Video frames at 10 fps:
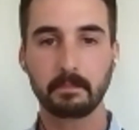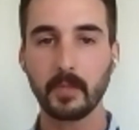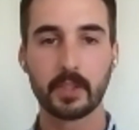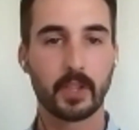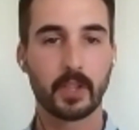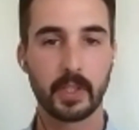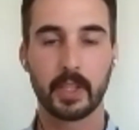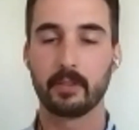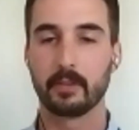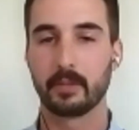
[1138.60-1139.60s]
So
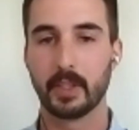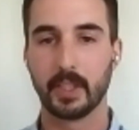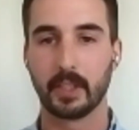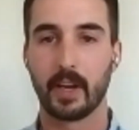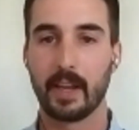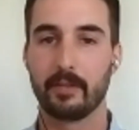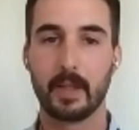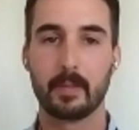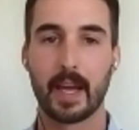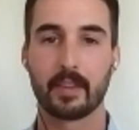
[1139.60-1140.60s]
really, really great
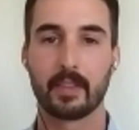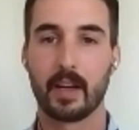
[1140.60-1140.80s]
feedback there.